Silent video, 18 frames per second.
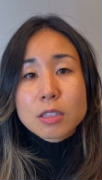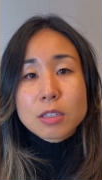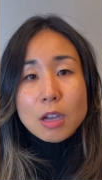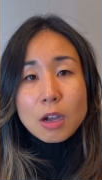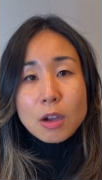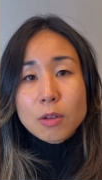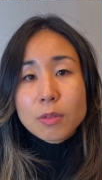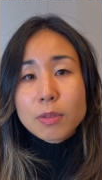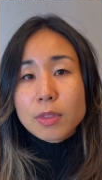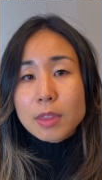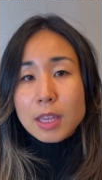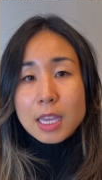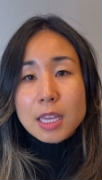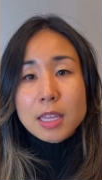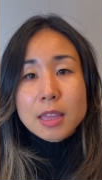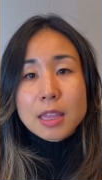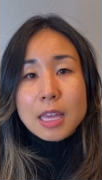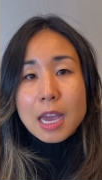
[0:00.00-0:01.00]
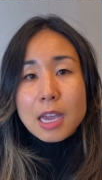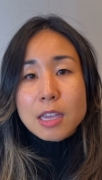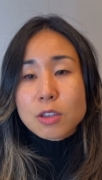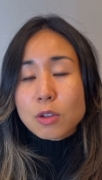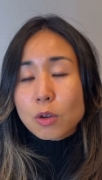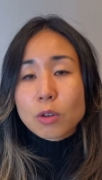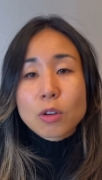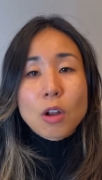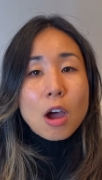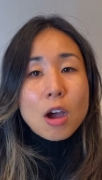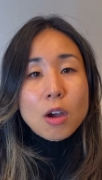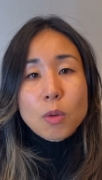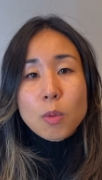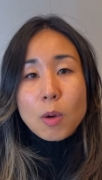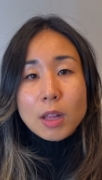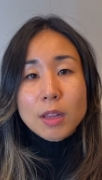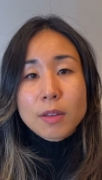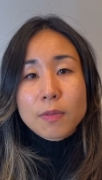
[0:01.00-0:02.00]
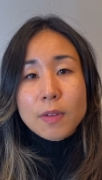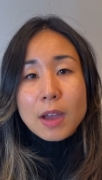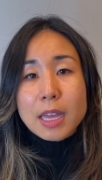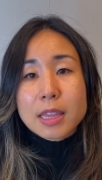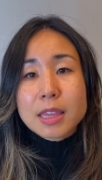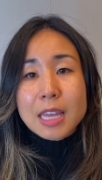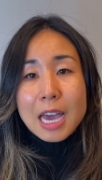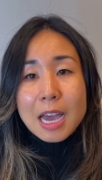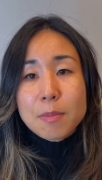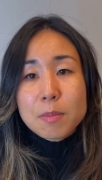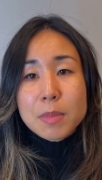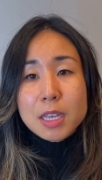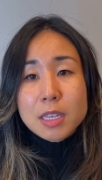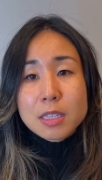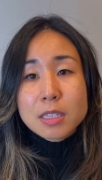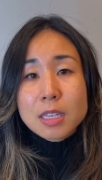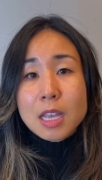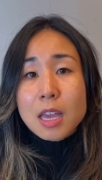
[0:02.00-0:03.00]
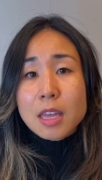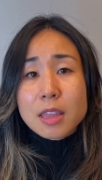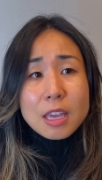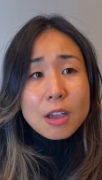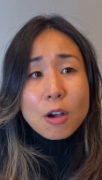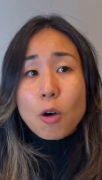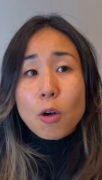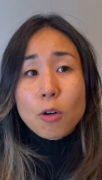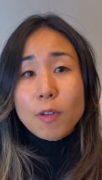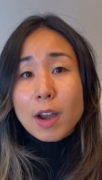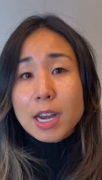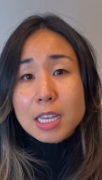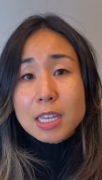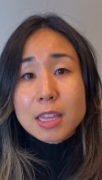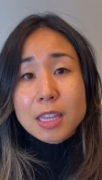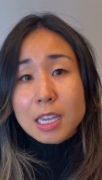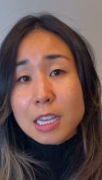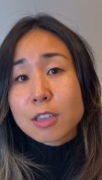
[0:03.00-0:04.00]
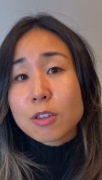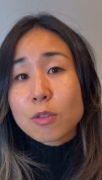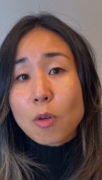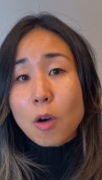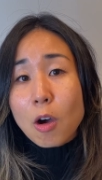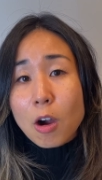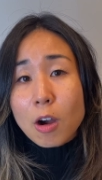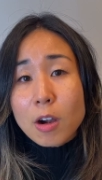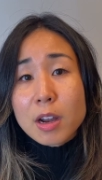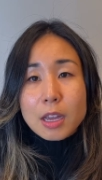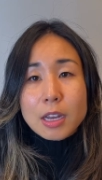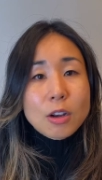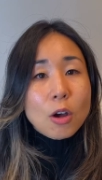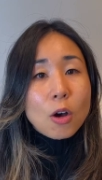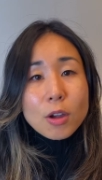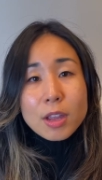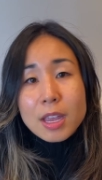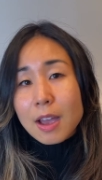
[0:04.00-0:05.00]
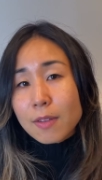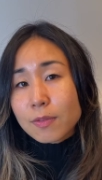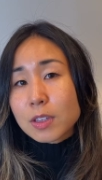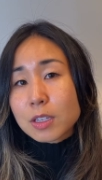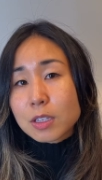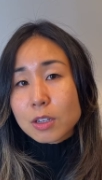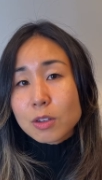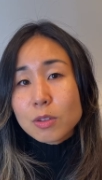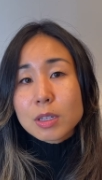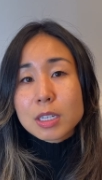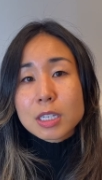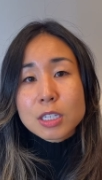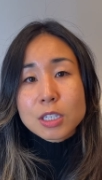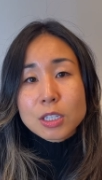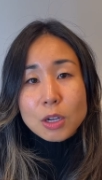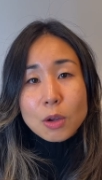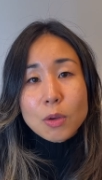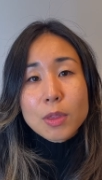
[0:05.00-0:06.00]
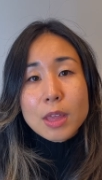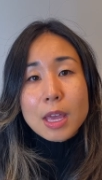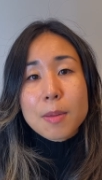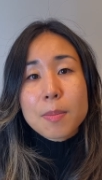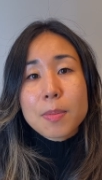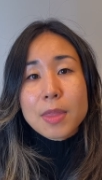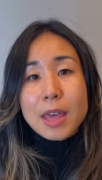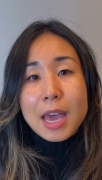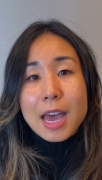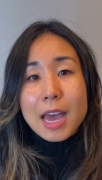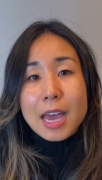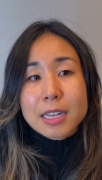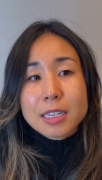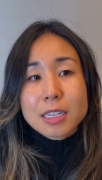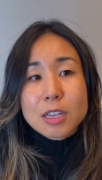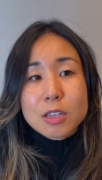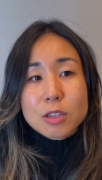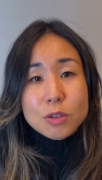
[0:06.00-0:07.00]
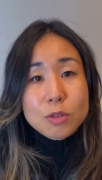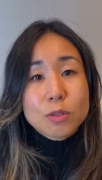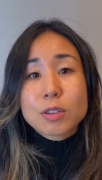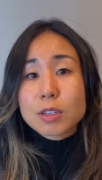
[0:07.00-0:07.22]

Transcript: don't think that you're not qualified. That means they already think you are, and all you have to do is show them that you